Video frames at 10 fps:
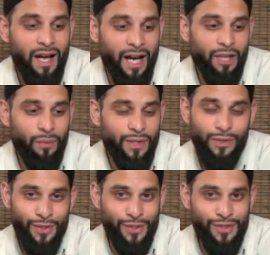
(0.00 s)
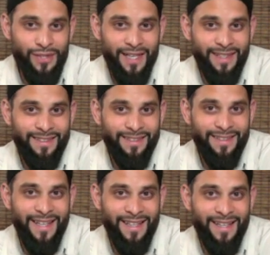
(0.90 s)
Otherwise, you can just take it
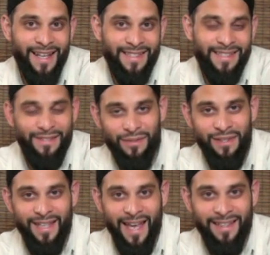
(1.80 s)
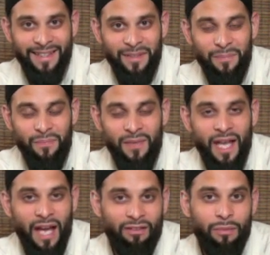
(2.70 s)
as is if you can handle it.
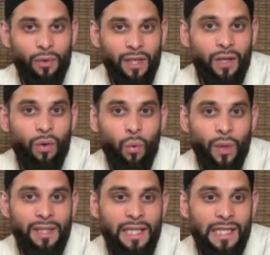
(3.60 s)
Every morning, 1